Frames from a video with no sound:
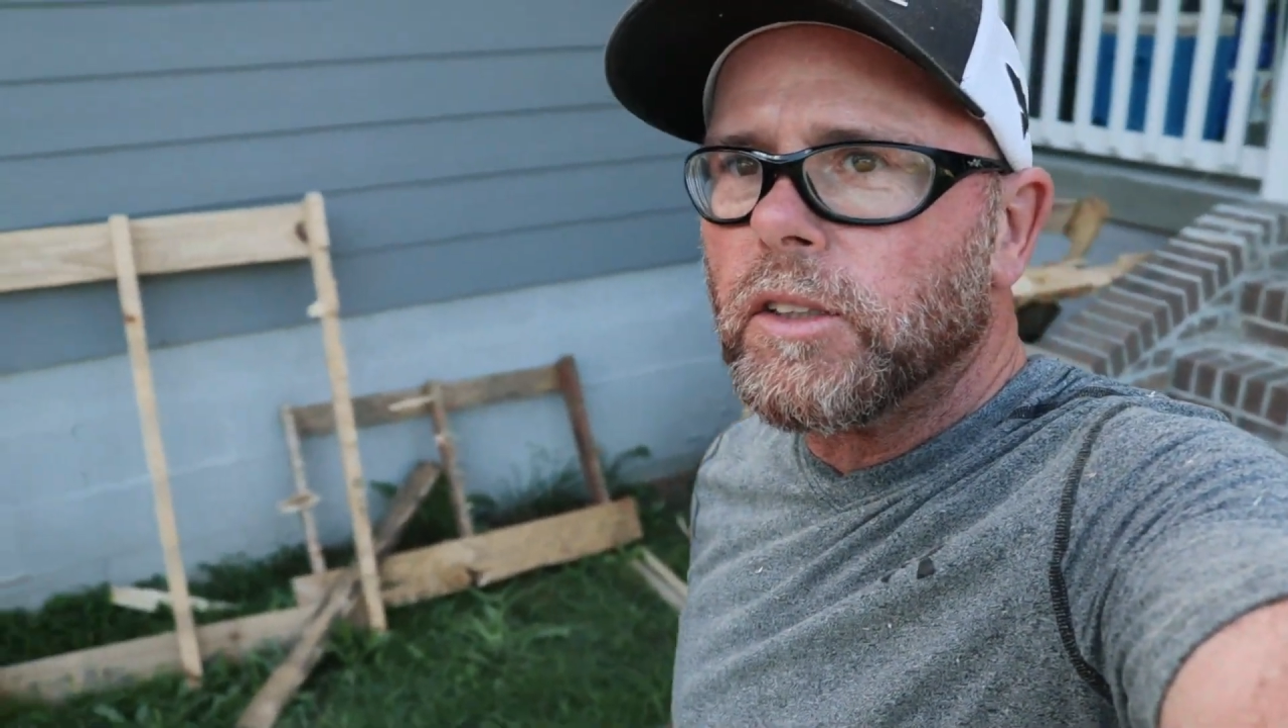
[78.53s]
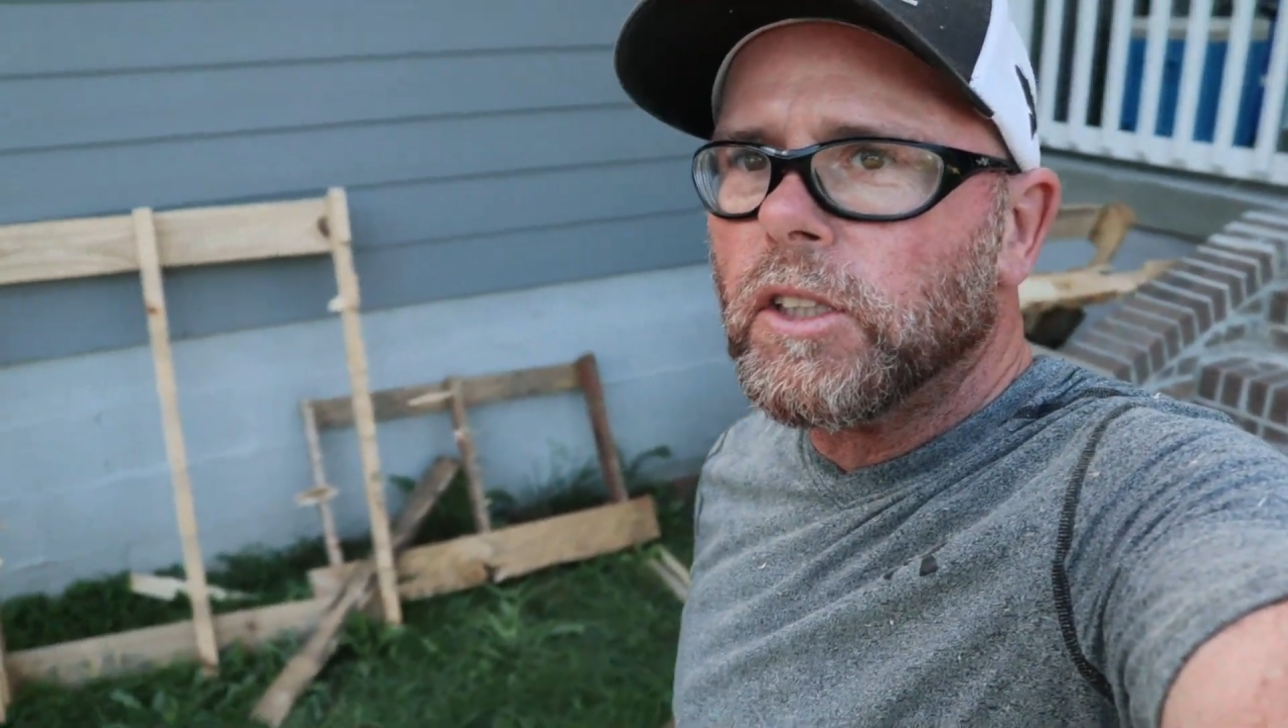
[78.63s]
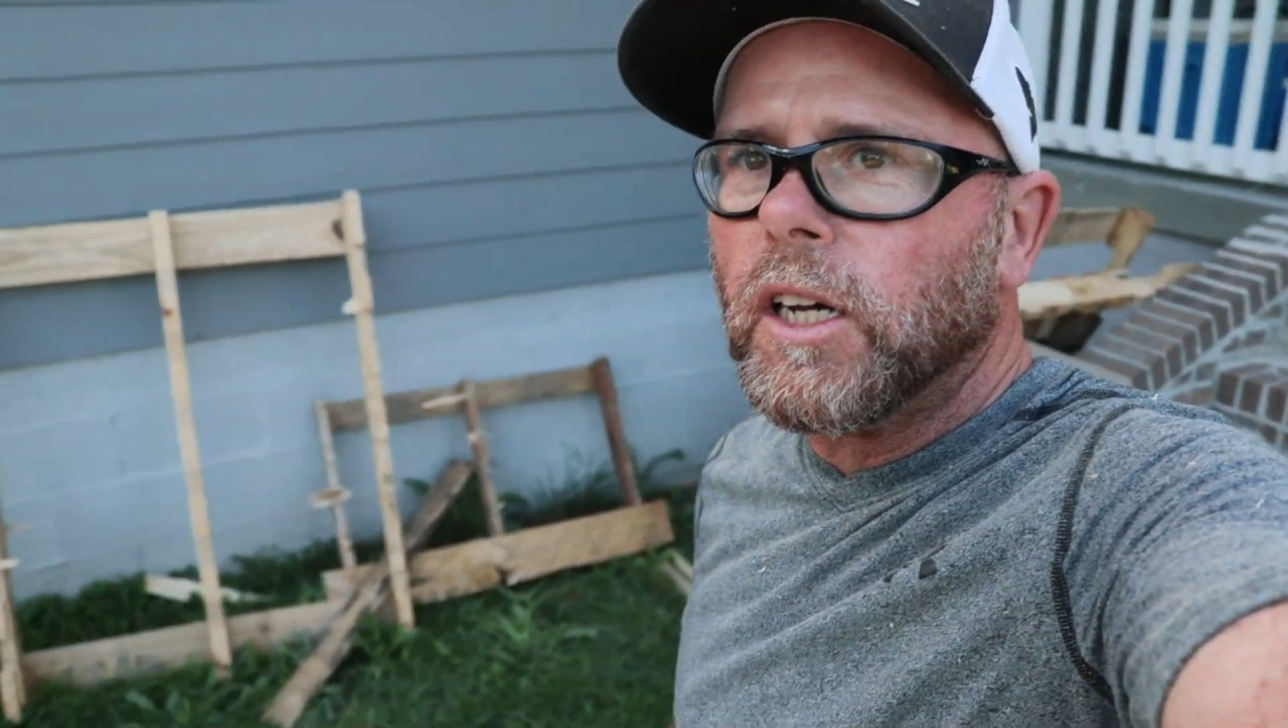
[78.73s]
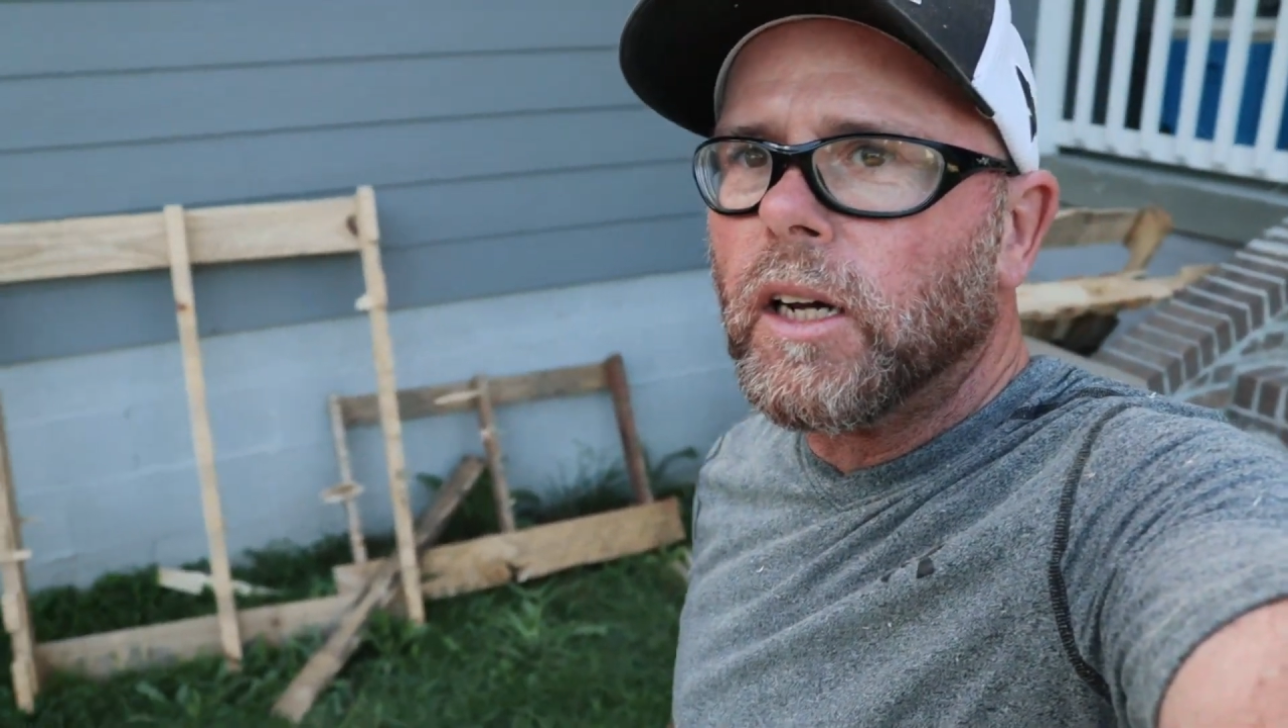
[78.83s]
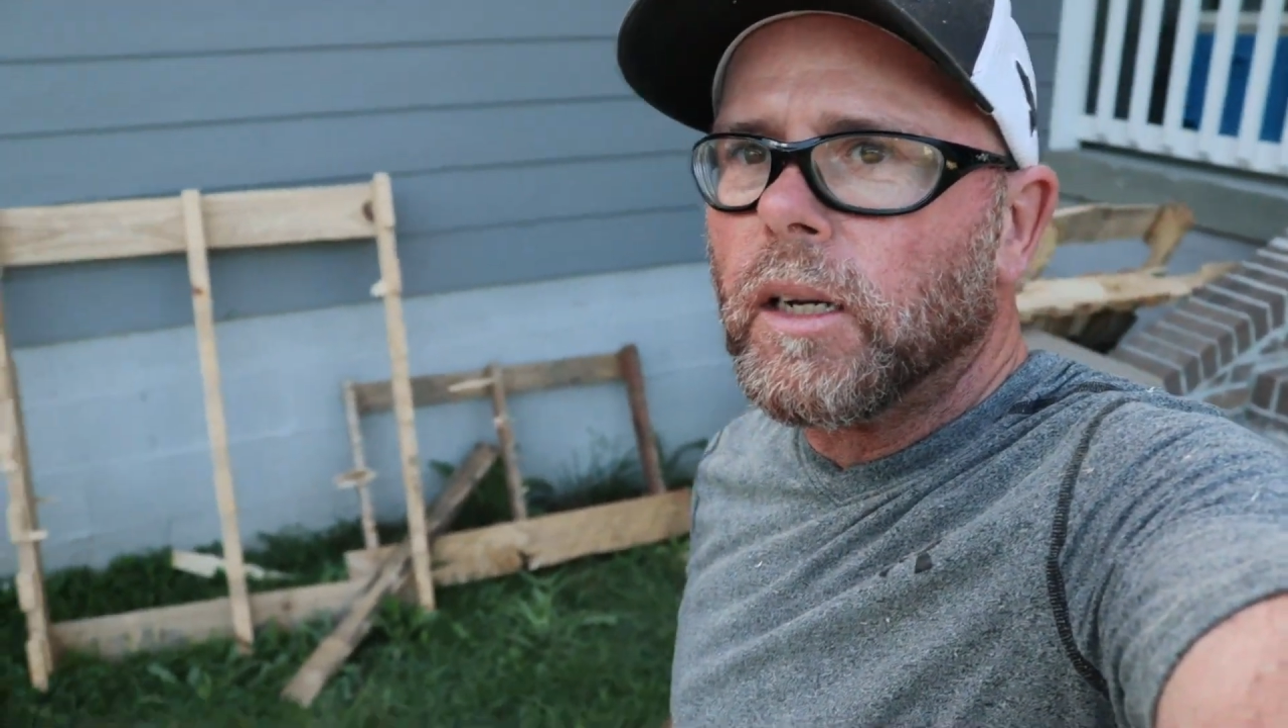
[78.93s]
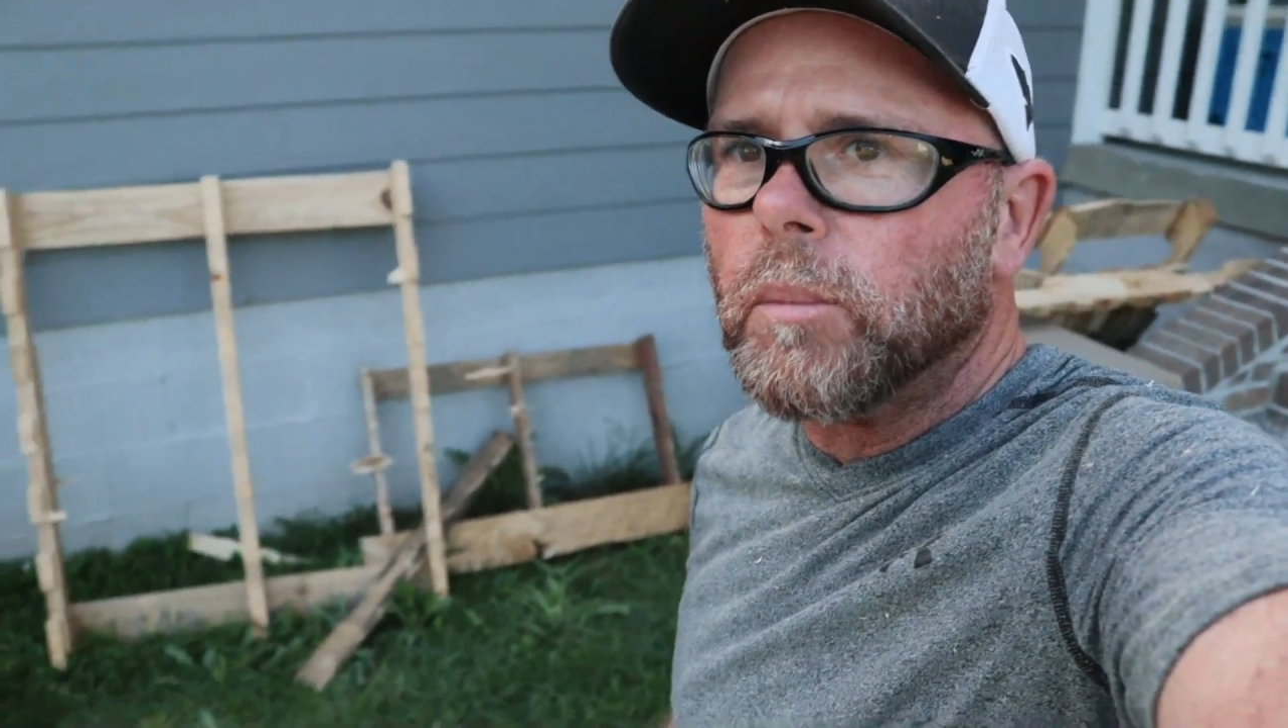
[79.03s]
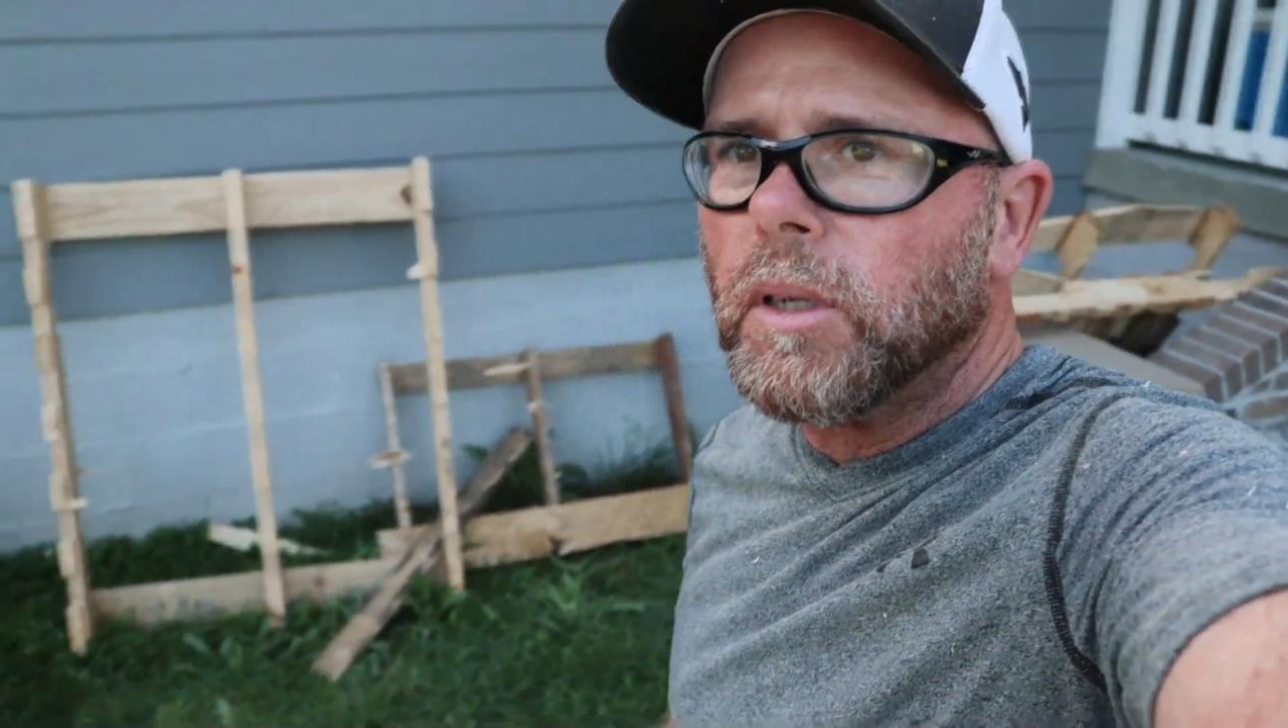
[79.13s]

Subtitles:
job.